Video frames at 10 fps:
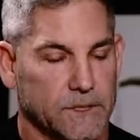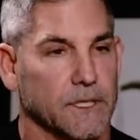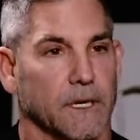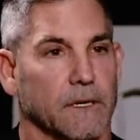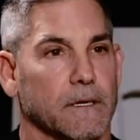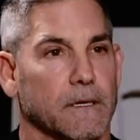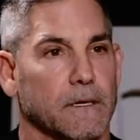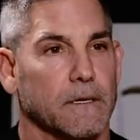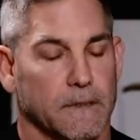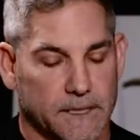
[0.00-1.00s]
in it.
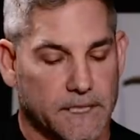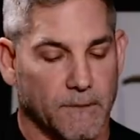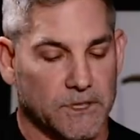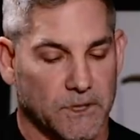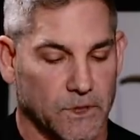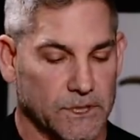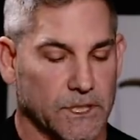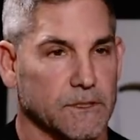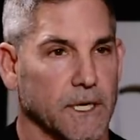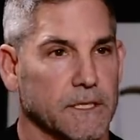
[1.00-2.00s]
Mm-hmm. That's how much it was
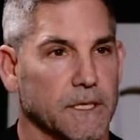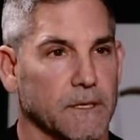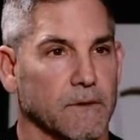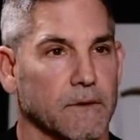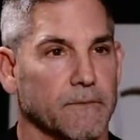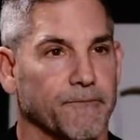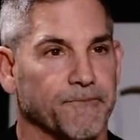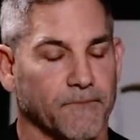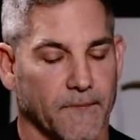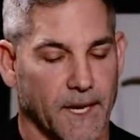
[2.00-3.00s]
yesterday, too.
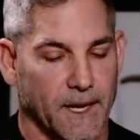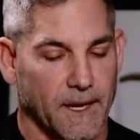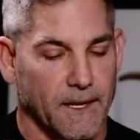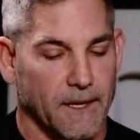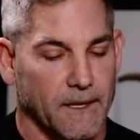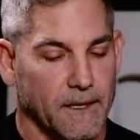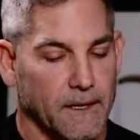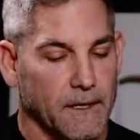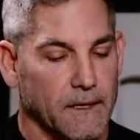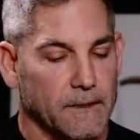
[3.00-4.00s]
Mm-hmm.
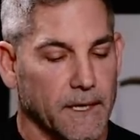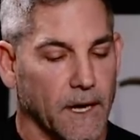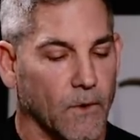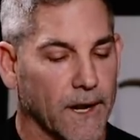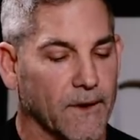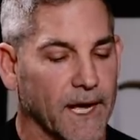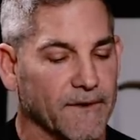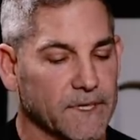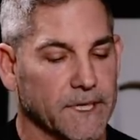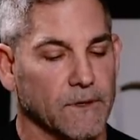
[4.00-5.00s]
Now, why do I
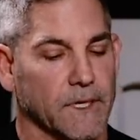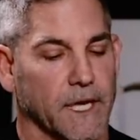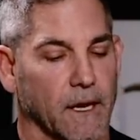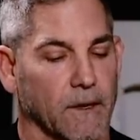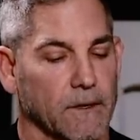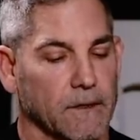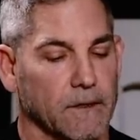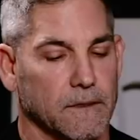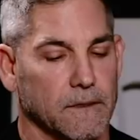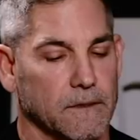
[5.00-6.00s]
have a legal account?
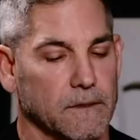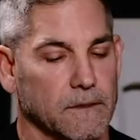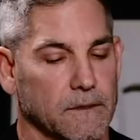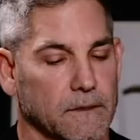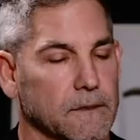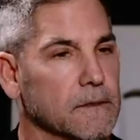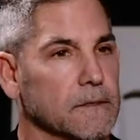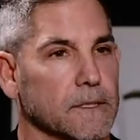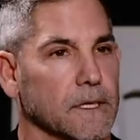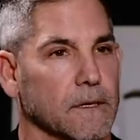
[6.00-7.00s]

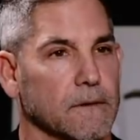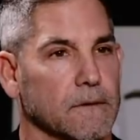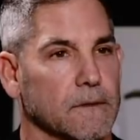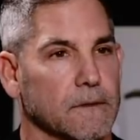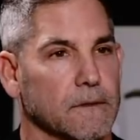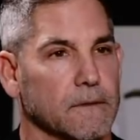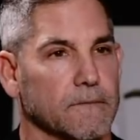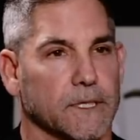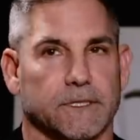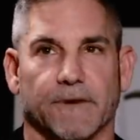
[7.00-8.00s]
You know,
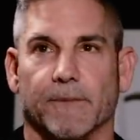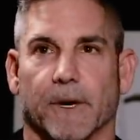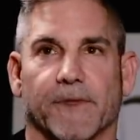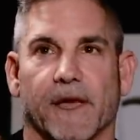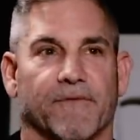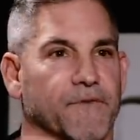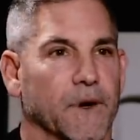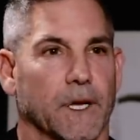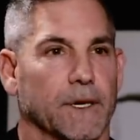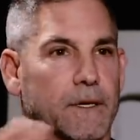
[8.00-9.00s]
because every month I
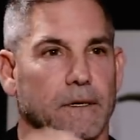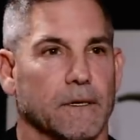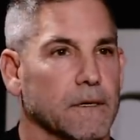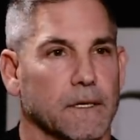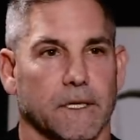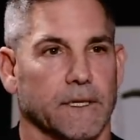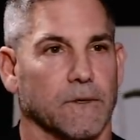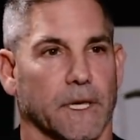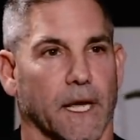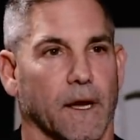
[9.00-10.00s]
fund a
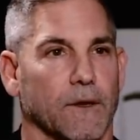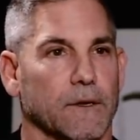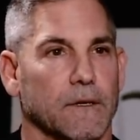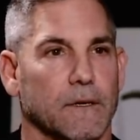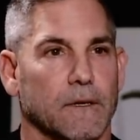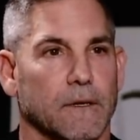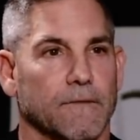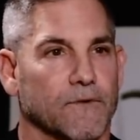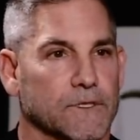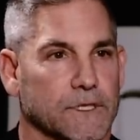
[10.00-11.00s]
legal account
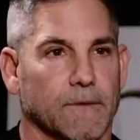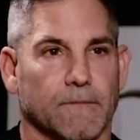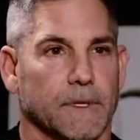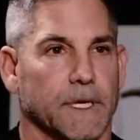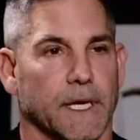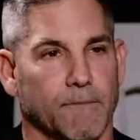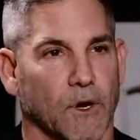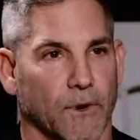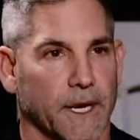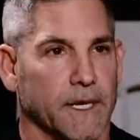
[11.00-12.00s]
for some
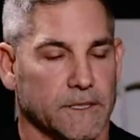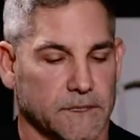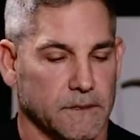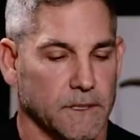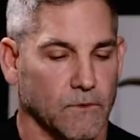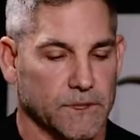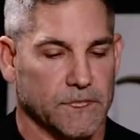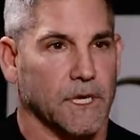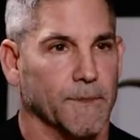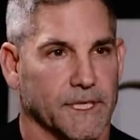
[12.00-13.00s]
ignoramus that wants
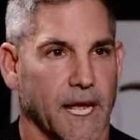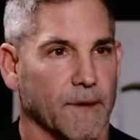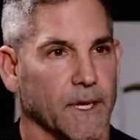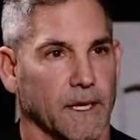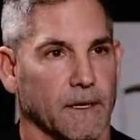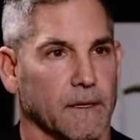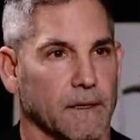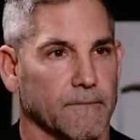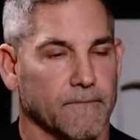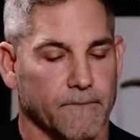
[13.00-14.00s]
to come attack me.
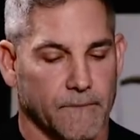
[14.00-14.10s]
Mm-hmm.